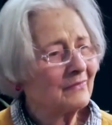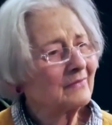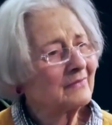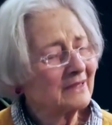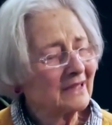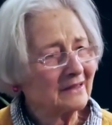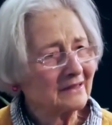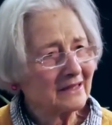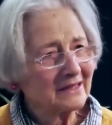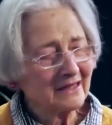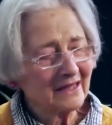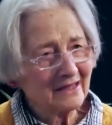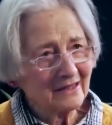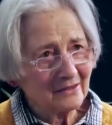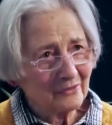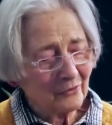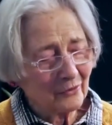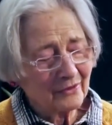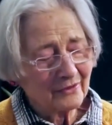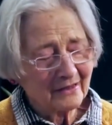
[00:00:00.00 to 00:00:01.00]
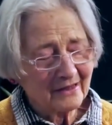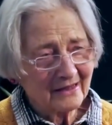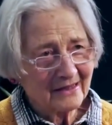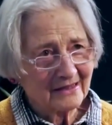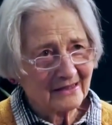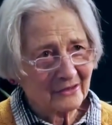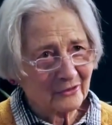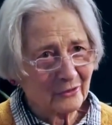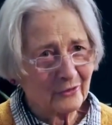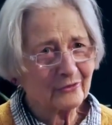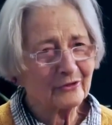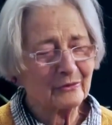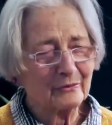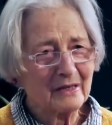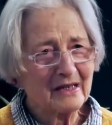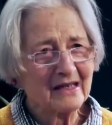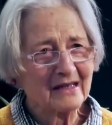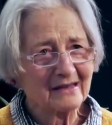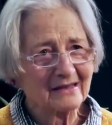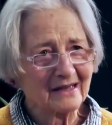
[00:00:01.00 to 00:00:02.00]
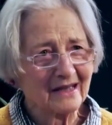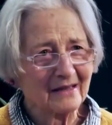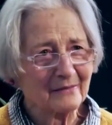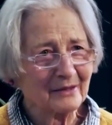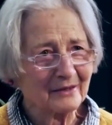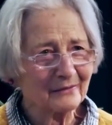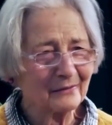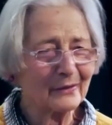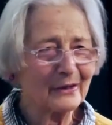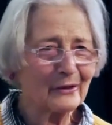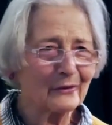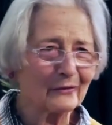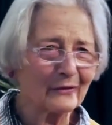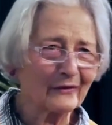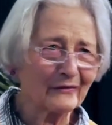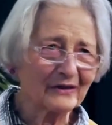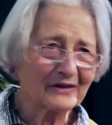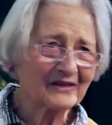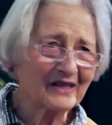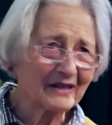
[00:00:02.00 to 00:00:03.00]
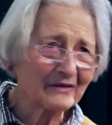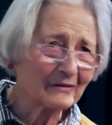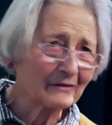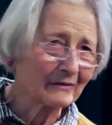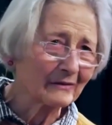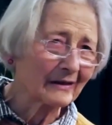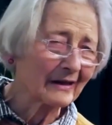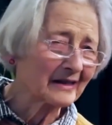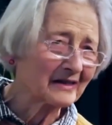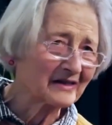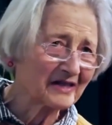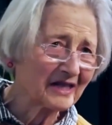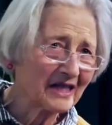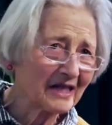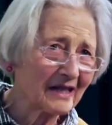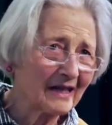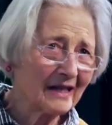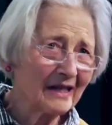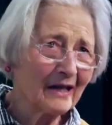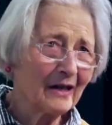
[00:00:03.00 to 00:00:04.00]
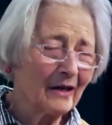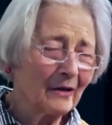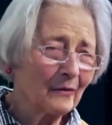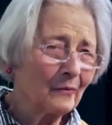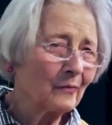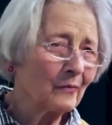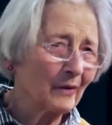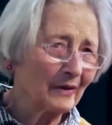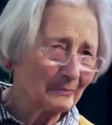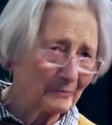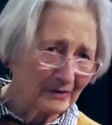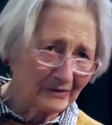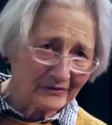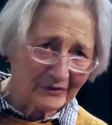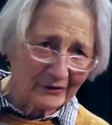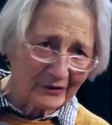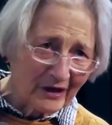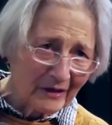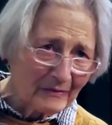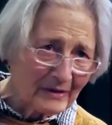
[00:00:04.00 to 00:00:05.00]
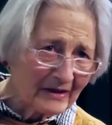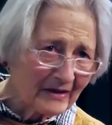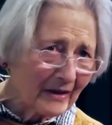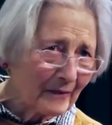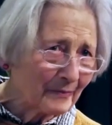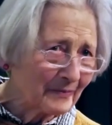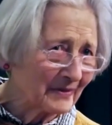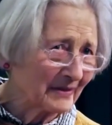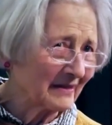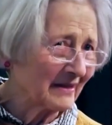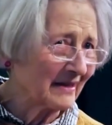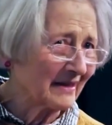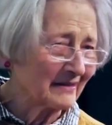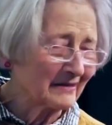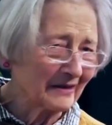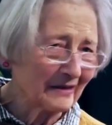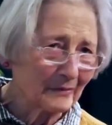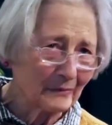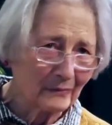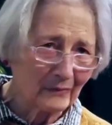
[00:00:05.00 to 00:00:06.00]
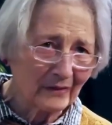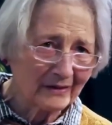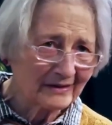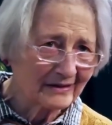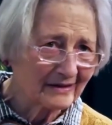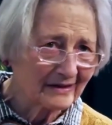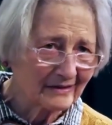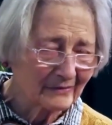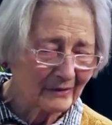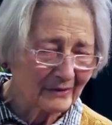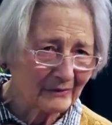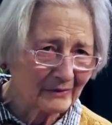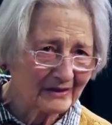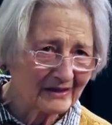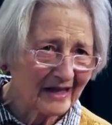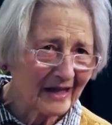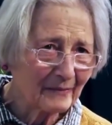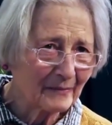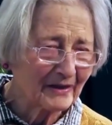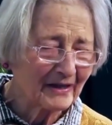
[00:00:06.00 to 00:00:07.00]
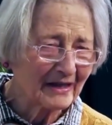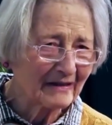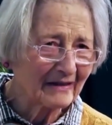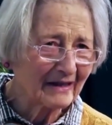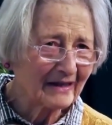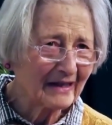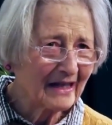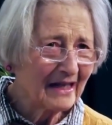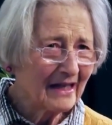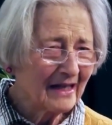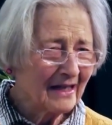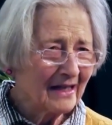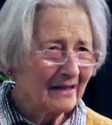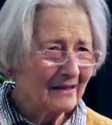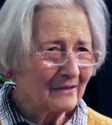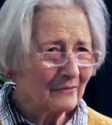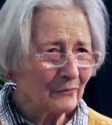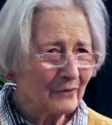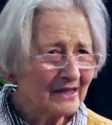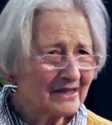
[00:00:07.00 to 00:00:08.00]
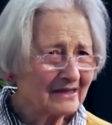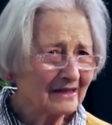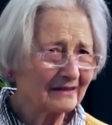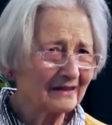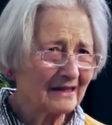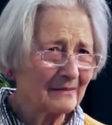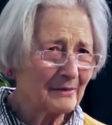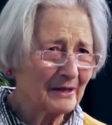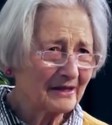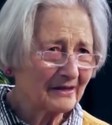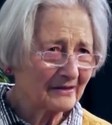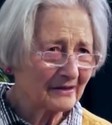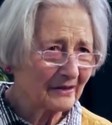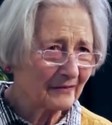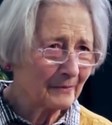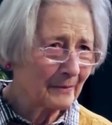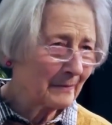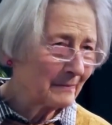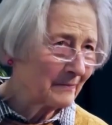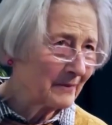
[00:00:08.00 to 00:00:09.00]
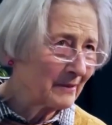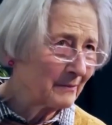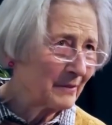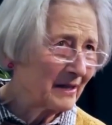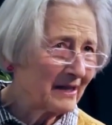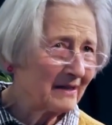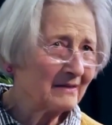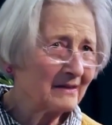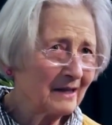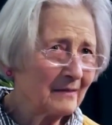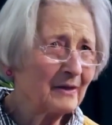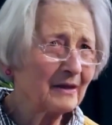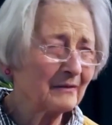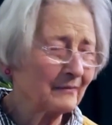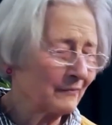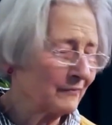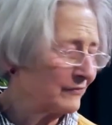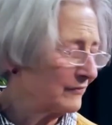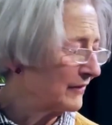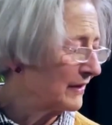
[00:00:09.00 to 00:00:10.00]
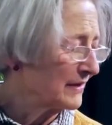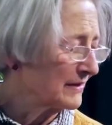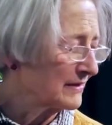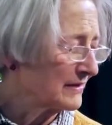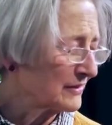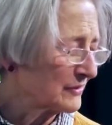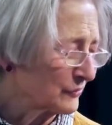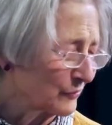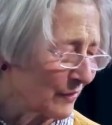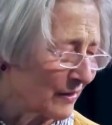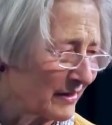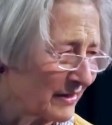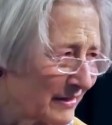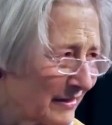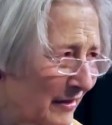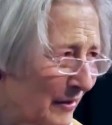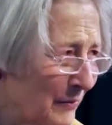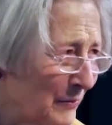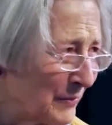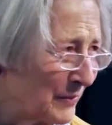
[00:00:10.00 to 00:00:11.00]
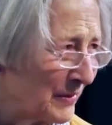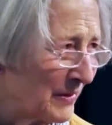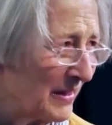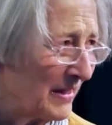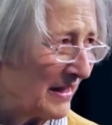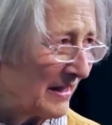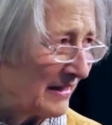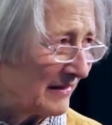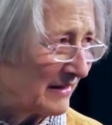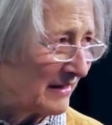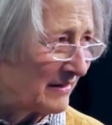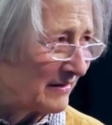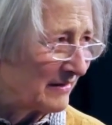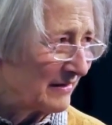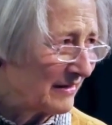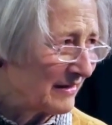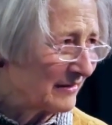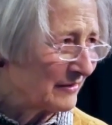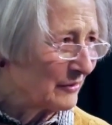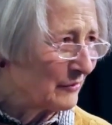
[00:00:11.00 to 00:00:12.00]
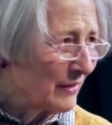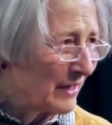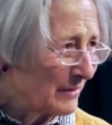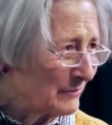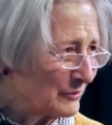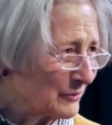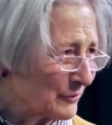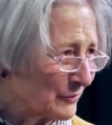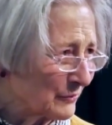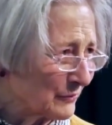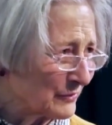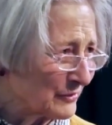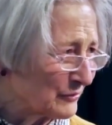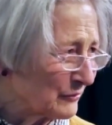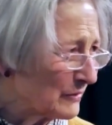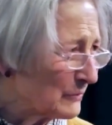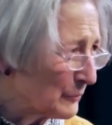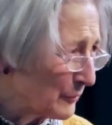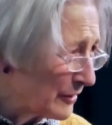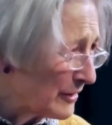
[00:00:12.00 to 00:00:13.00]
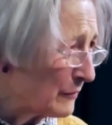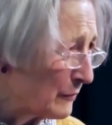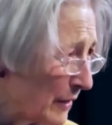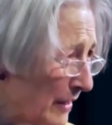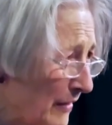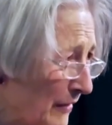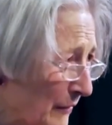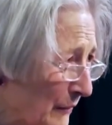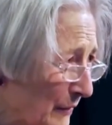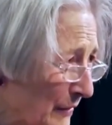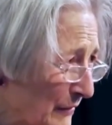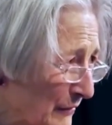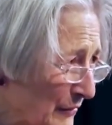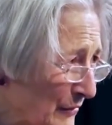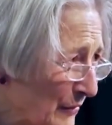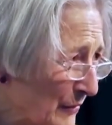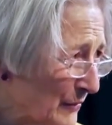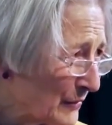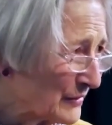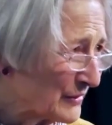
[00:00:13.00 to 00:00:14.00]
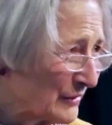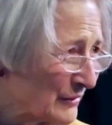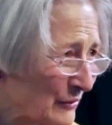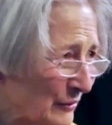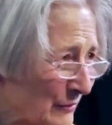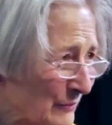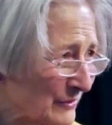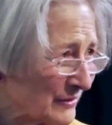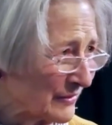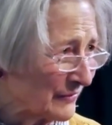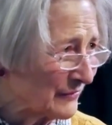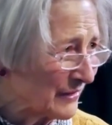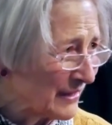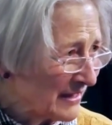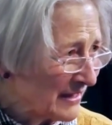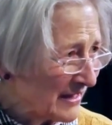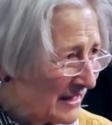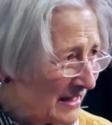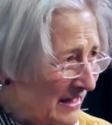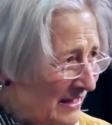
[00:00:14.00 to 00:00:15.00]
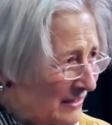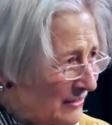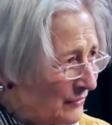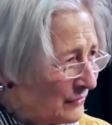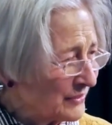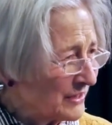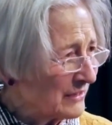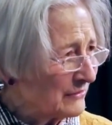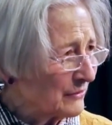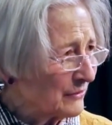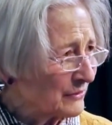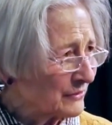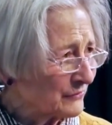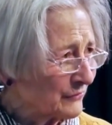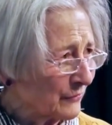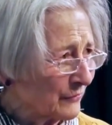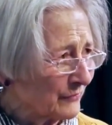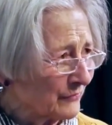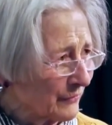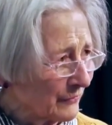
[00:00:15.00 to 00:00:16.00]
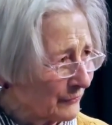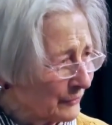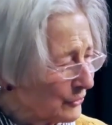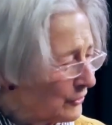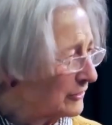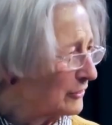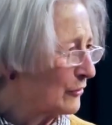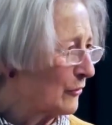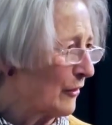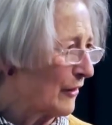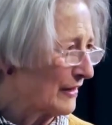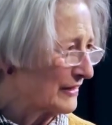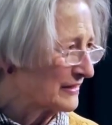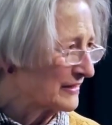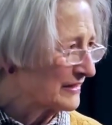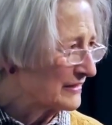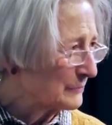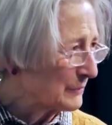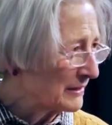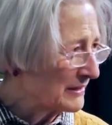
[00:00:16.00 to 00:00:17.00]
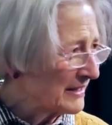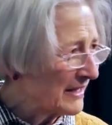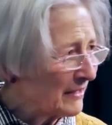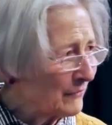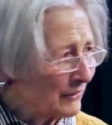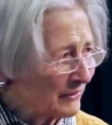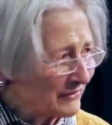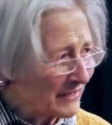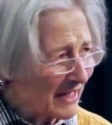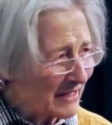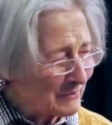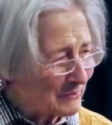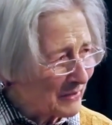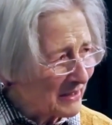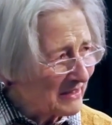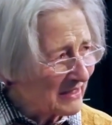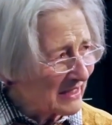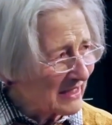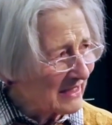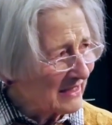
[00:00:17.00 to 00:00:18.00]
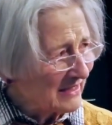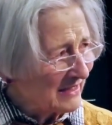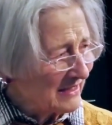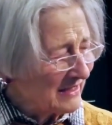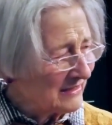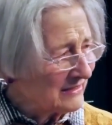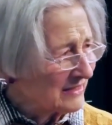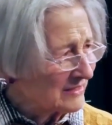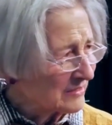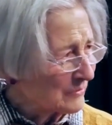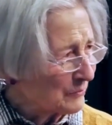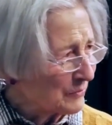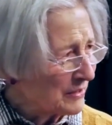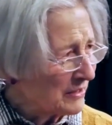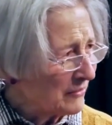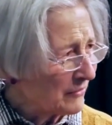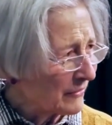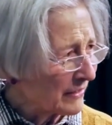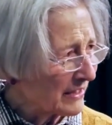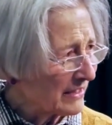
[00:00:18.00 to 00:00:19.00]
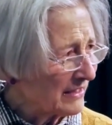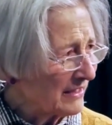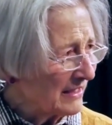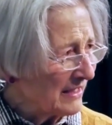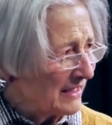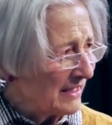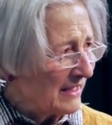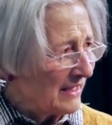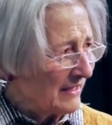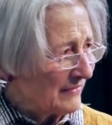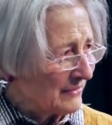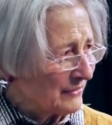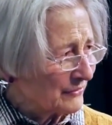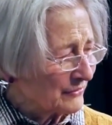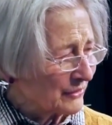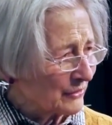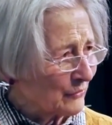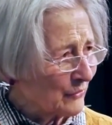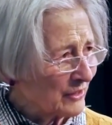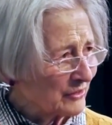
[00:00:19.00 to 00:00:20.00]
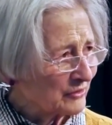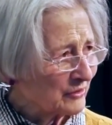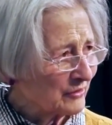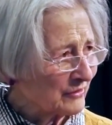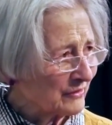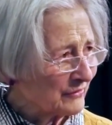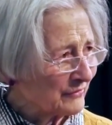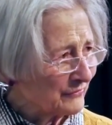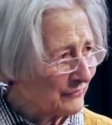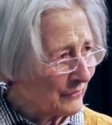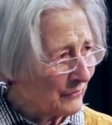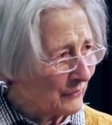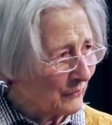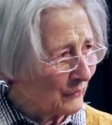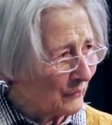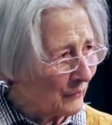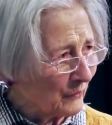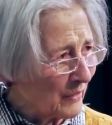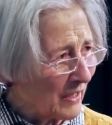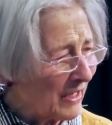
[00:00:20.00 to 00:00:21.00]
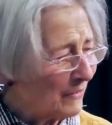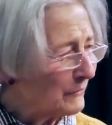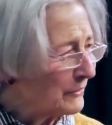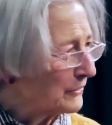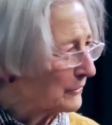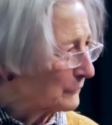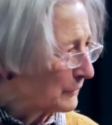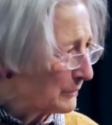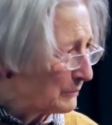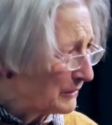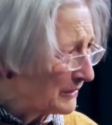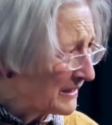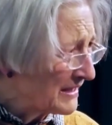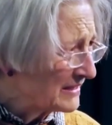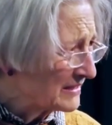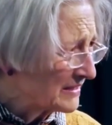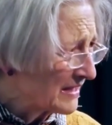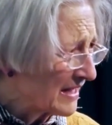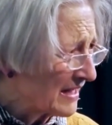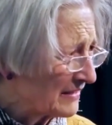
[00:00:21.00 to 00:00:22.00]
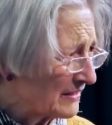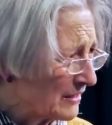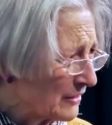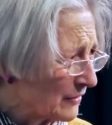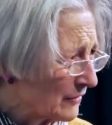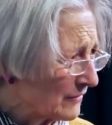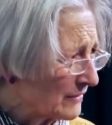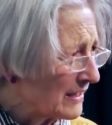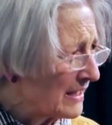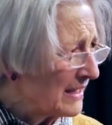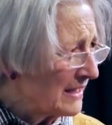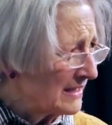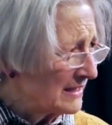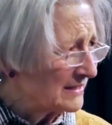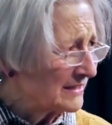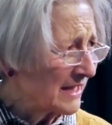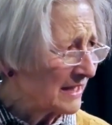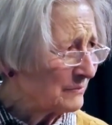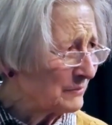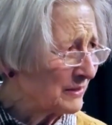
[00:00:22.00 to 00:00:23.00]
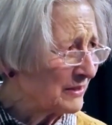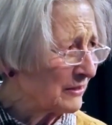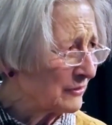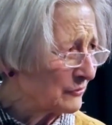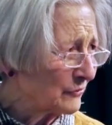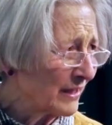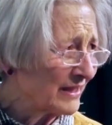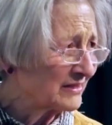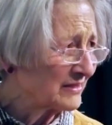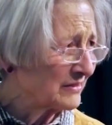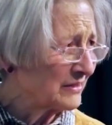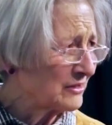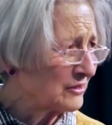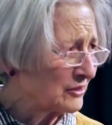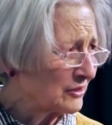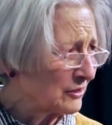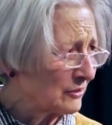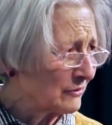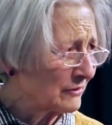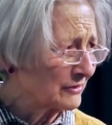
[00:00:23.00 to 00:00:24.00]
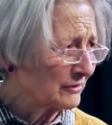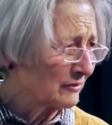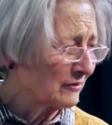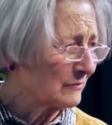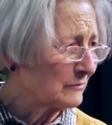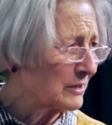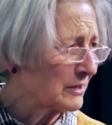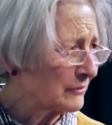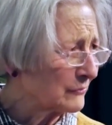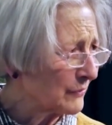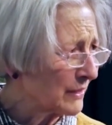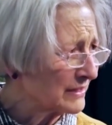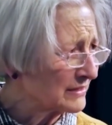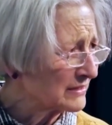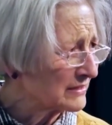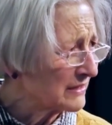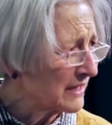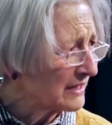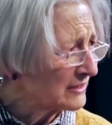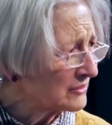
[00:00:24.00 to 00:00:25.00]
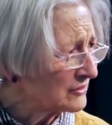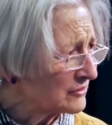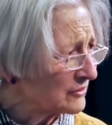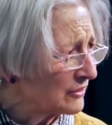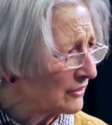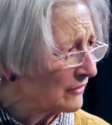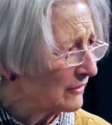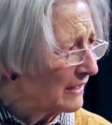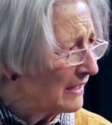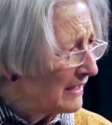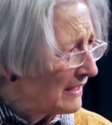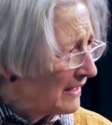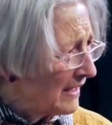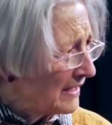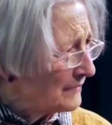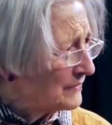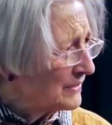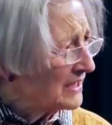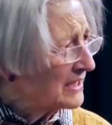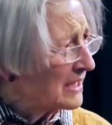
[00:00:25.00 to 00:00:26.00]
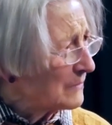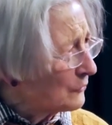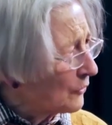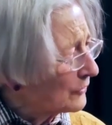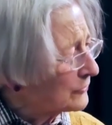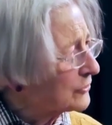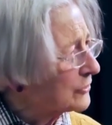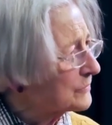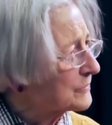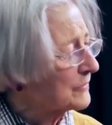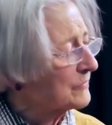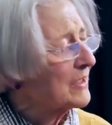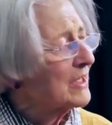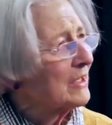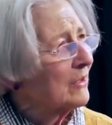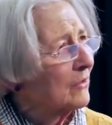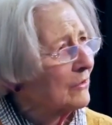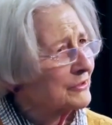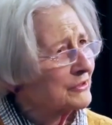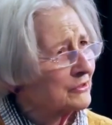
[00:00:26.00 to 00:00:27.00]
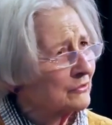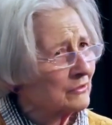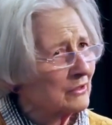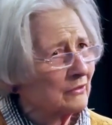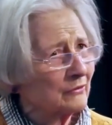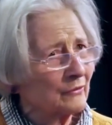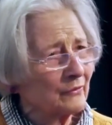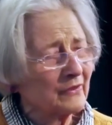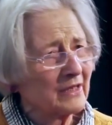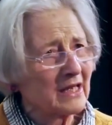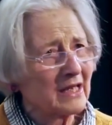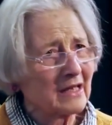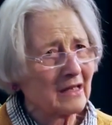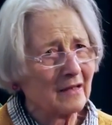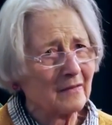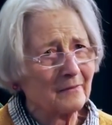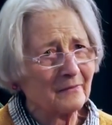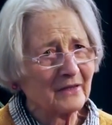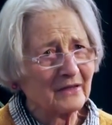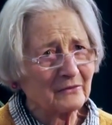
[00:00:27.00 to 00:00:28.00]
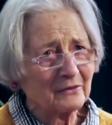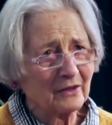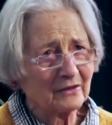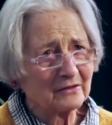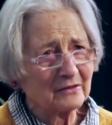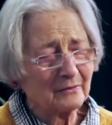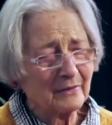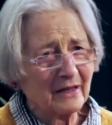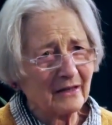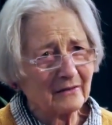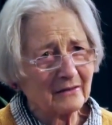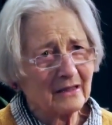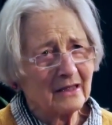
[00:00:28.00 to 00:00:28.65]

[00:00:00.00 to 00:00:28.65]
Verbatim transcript: it, it, occurred, it, has occurred to me as I'm a breeder of the sentiment when I see what bills are coming up and what what's happening that recently because of the pandemic funds drying up mm-hmm. that New Hampshire was doing pretty well with those in terms mm-hmm. of using those for, for good causes but now mm. with that money disappearing there's a question of how are we going to replace that here? Mm. that been addressed this year? Is it going to be addressed next year? I'm thinking more in terms of also, you know, the um, they talked about